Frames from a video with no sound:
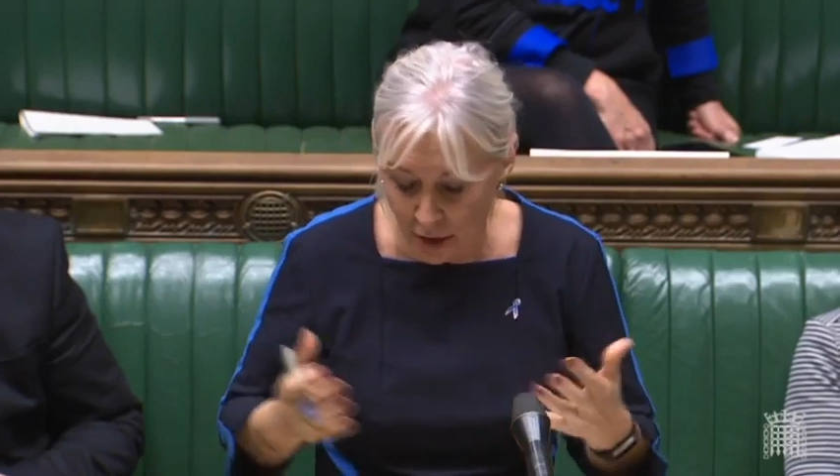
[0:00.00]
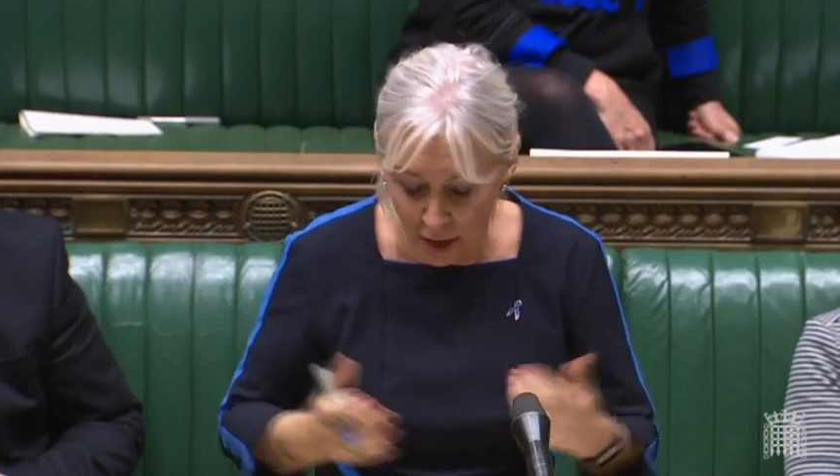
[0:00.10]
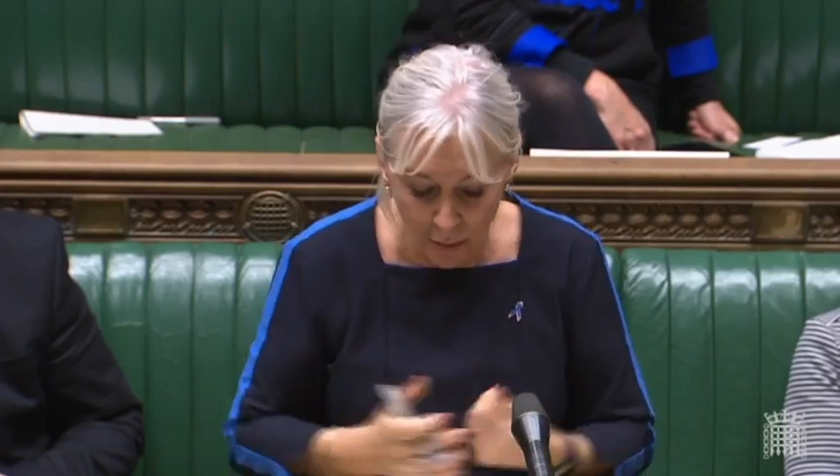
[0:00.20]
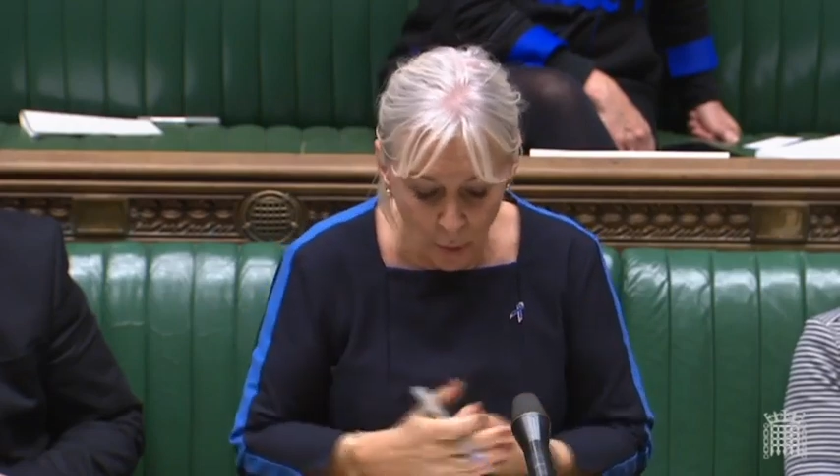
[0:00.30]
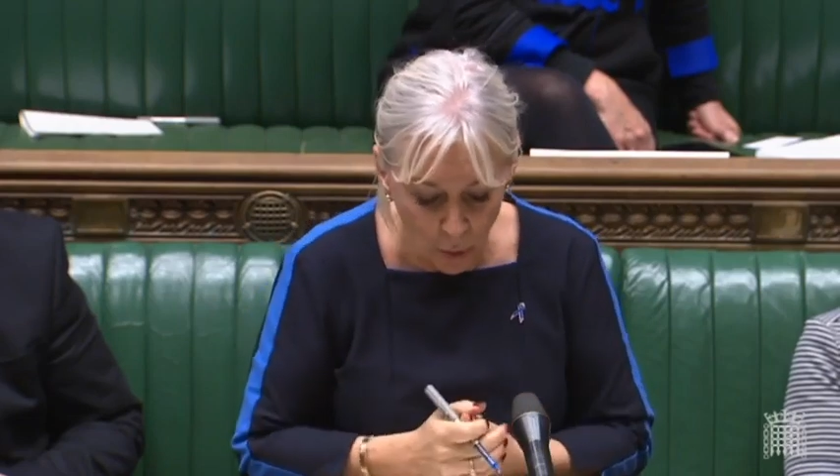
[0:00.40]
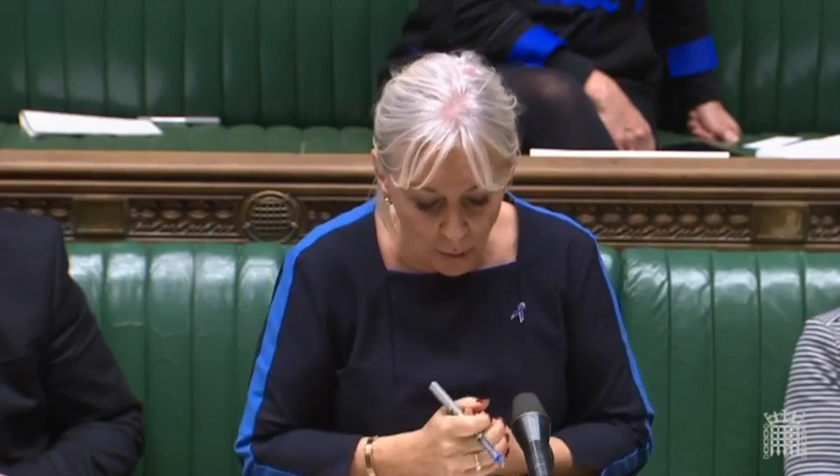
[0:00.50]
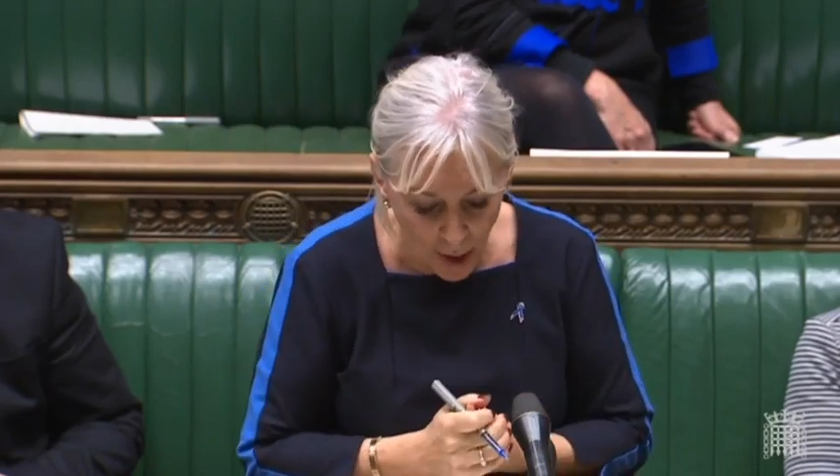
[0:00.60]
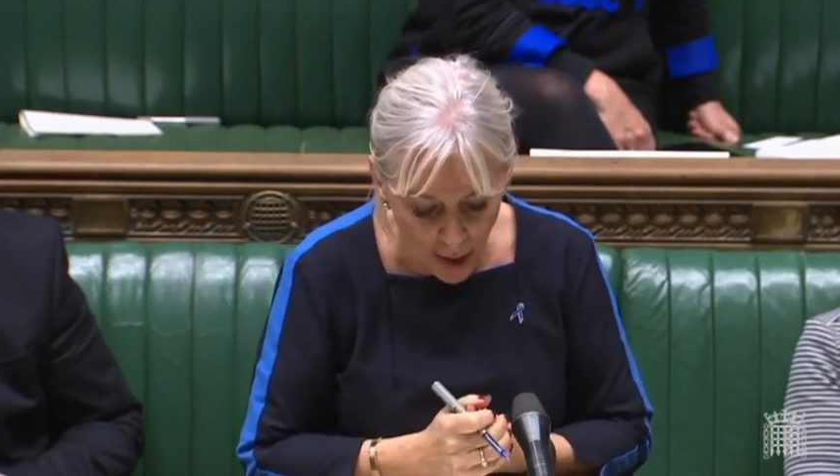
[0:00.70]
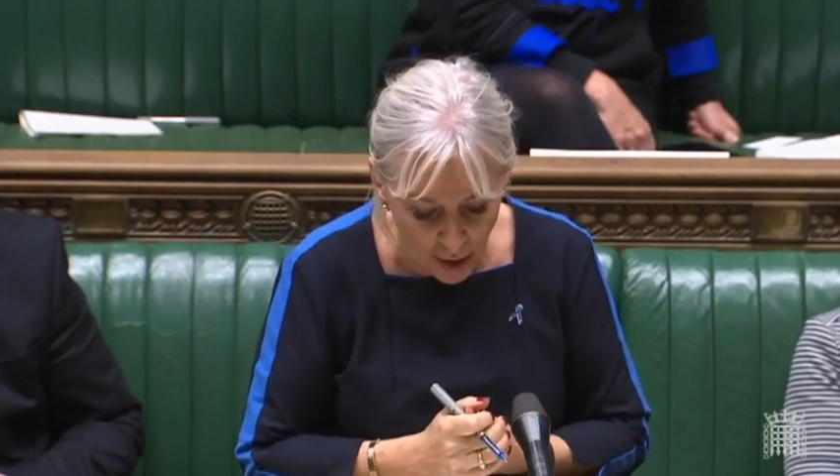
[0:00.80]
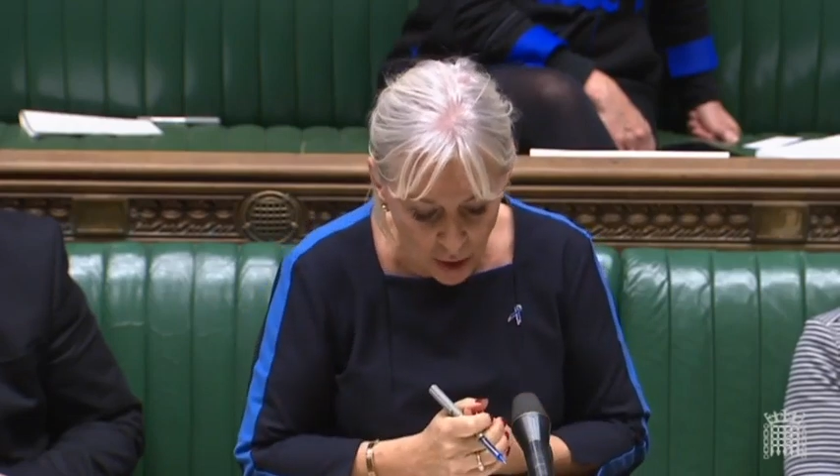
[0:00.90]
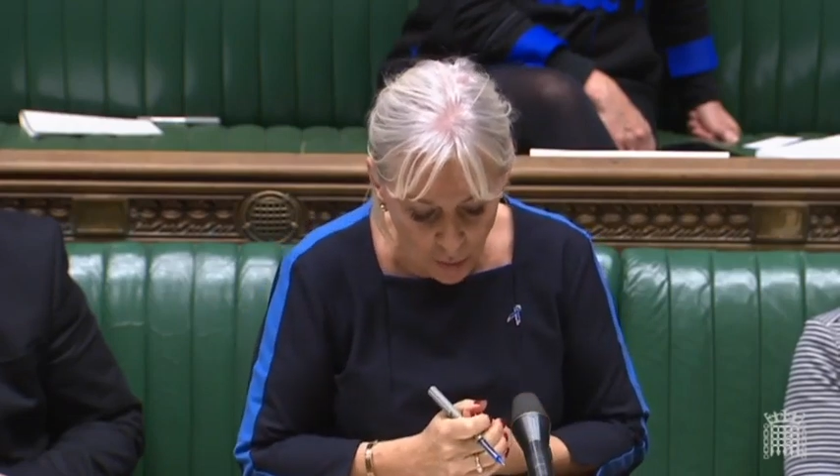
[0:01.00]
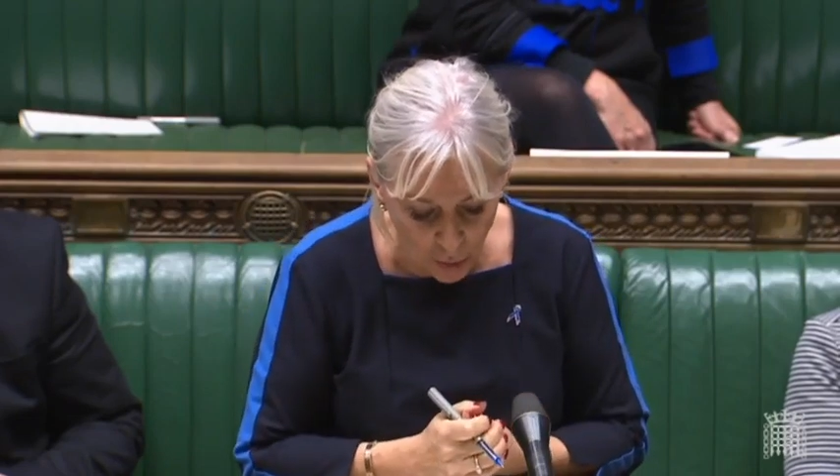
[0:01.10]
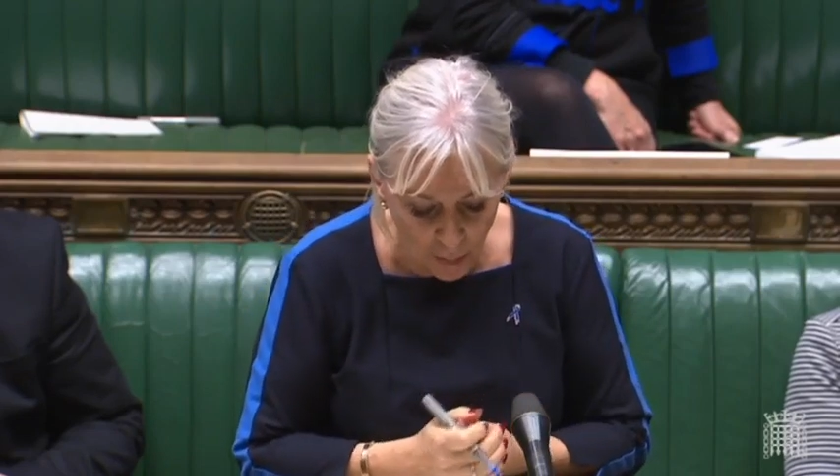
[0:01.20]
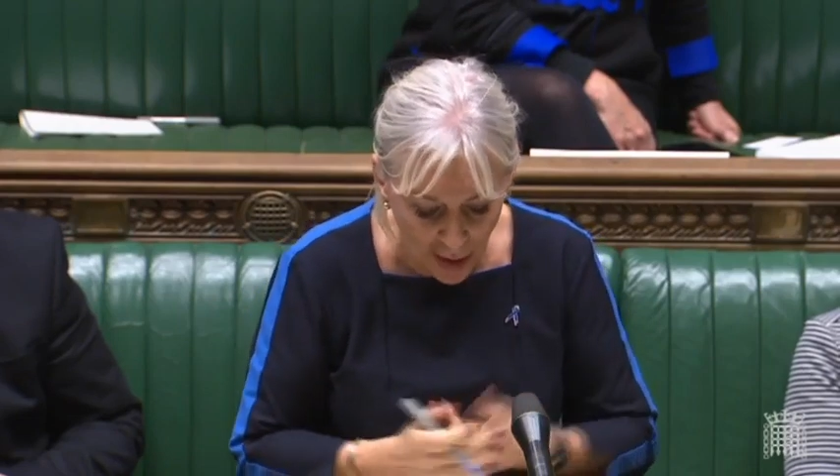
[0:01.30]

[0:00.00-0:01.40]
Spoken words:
in newborn